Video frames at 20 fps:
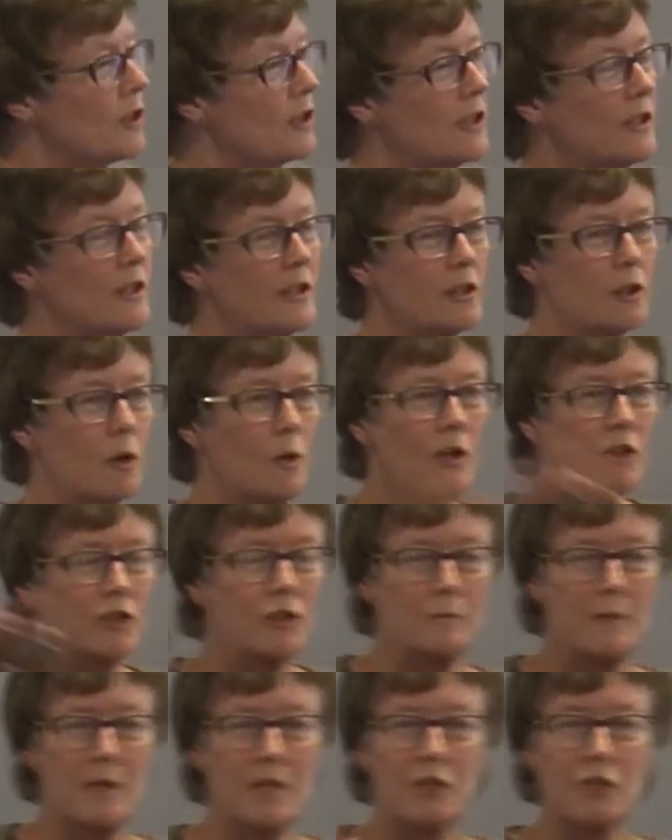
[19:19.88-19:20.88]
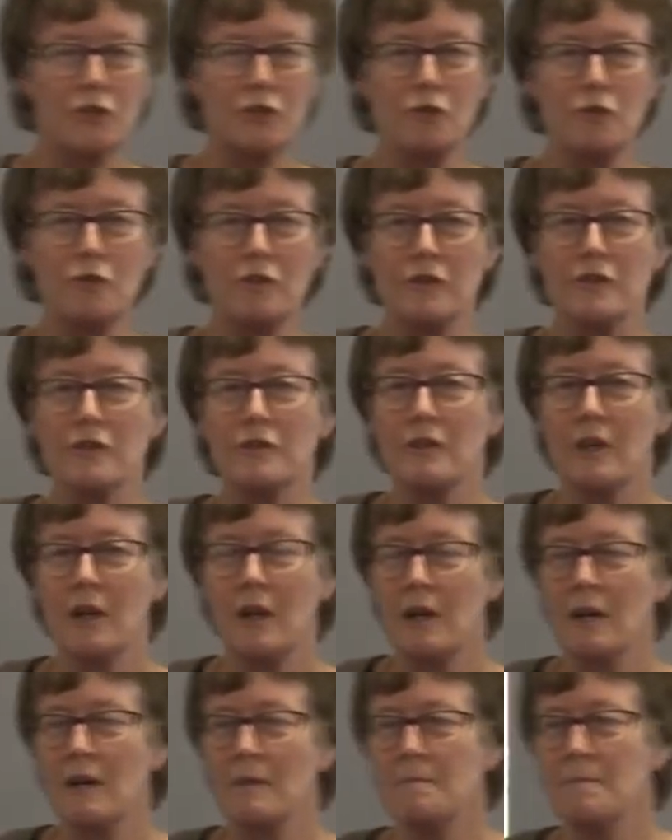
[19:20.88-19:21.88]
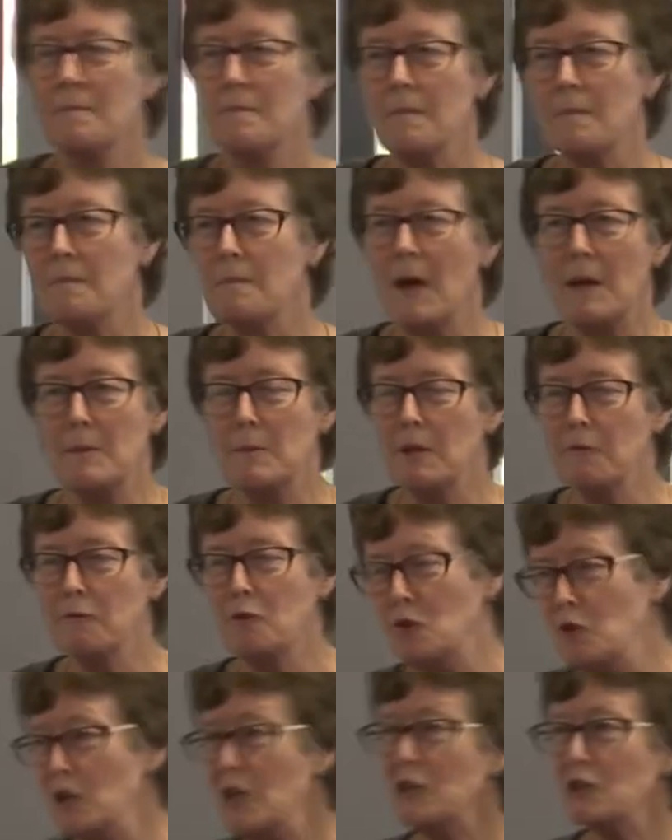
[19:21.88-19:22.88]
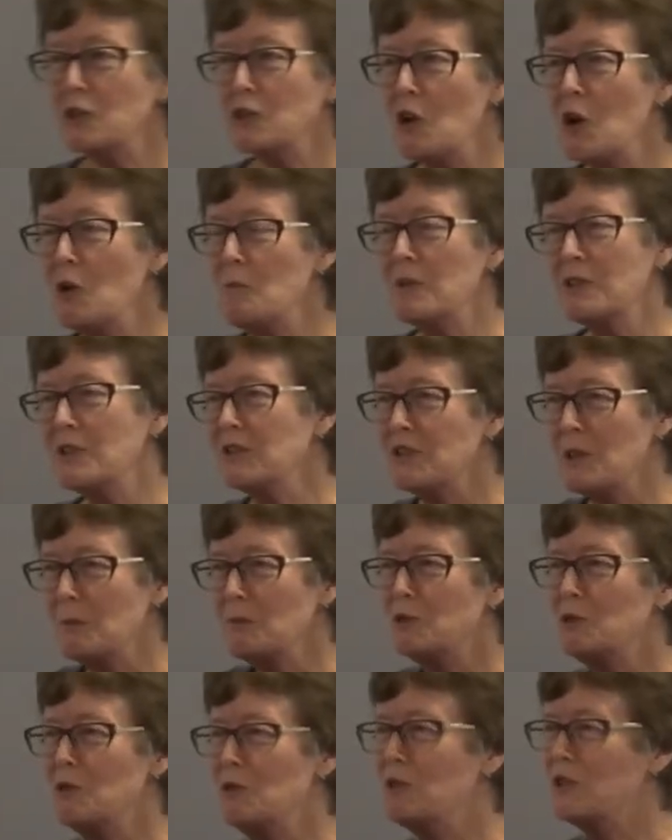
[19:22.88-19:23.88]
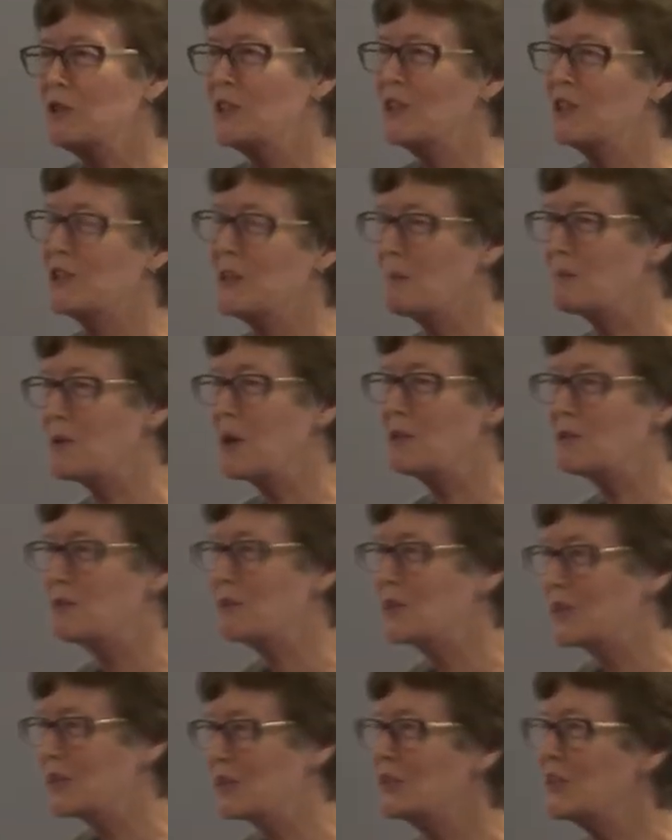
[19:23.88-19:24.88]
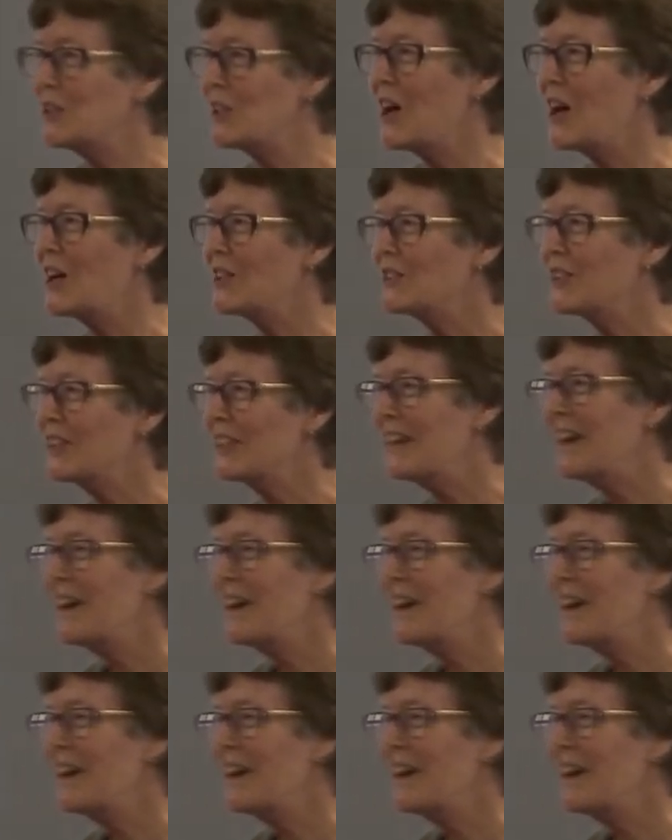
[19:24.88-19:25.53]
and it's a question many students maybe a few years ago, but some students in some countries are still asking,